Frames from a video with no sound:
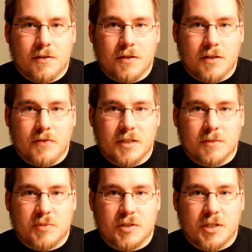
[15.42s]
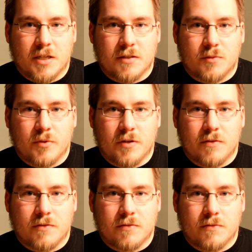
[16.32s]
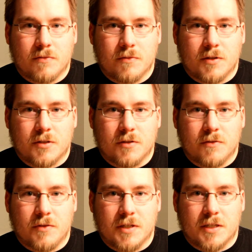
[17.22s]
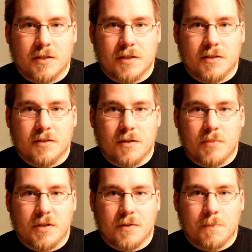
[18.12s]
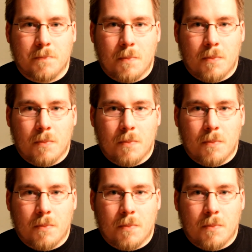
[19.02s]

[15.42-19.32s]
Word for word: leaving it up to chance what, what snowflake ends up there.